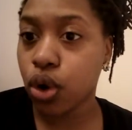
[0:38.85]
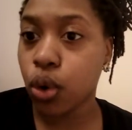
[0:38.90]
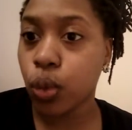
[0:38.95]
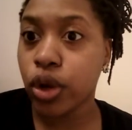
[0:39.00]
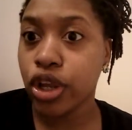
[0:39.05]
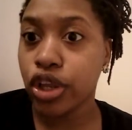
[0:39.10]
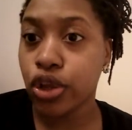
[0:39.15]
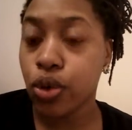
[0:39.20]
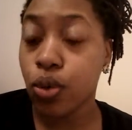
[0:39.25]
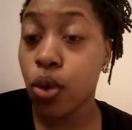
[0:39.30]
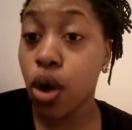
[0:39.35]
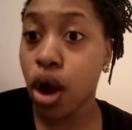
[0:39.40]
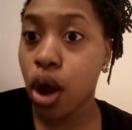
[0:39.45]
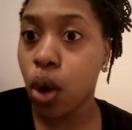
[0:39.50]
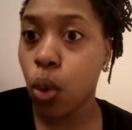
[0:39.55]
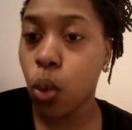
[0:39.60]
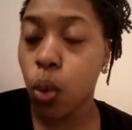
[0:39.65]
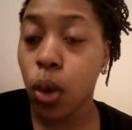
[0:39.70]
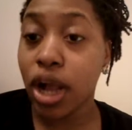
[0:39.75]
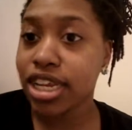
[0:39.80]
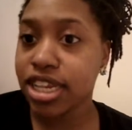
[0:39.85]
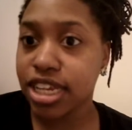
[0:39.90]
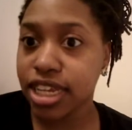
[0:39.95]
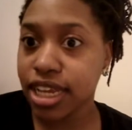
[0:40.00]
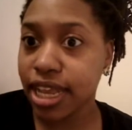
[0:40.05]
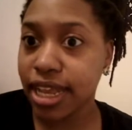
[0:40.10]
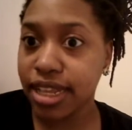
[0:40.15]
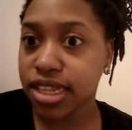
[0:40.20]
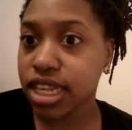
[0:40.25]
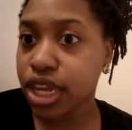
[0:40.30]
or when you are
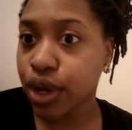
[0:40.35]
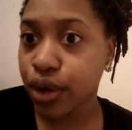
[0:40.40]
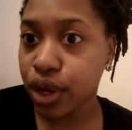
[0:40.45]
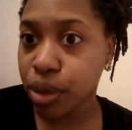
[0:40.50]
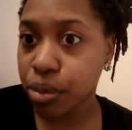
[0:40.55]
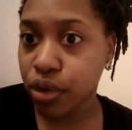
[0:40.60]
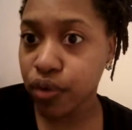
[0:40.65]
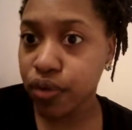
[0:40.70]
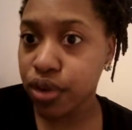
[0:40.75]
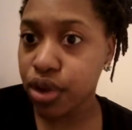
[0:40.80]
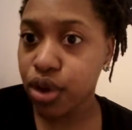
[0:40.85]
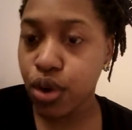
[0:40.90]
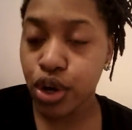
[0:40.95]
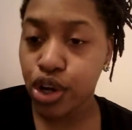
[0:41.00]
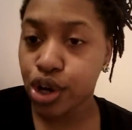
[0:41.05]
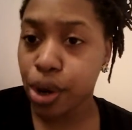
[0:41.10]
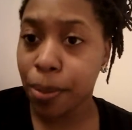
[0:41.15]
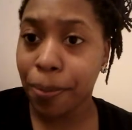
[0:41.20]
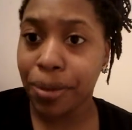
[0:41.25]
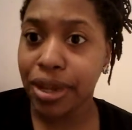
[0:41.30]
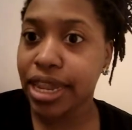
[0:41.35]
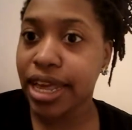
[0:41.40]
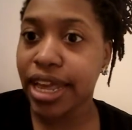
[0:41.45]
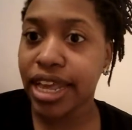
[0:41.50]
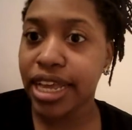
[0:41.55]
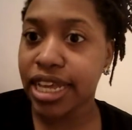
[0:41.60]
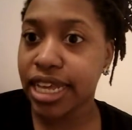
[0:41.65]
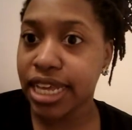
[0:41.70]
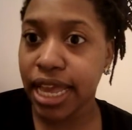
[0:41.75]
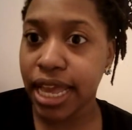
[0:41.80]
watching a scary movie, or you're
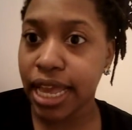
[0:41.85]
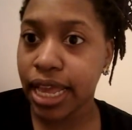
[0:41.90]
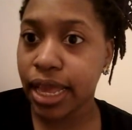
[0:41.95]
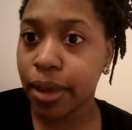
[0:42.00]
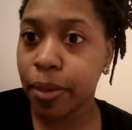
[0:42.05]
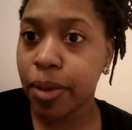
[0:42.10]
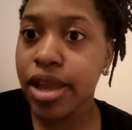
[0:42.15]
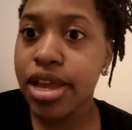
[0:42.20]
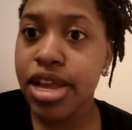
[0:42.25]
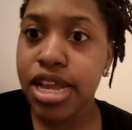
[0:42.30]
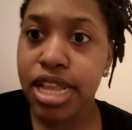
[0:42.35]
playing a game